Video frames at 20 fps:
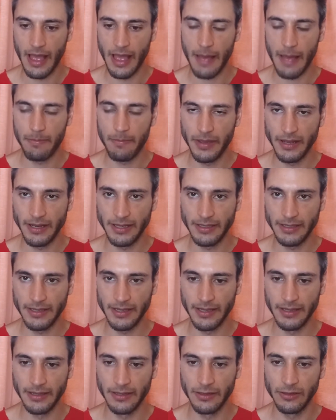
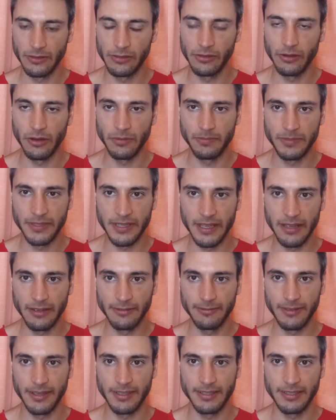ability to
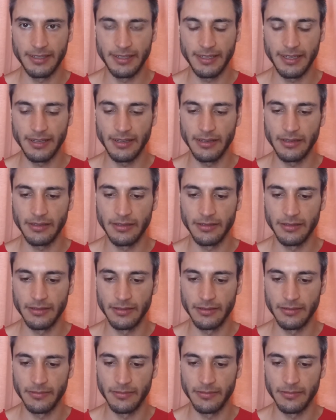observe and see it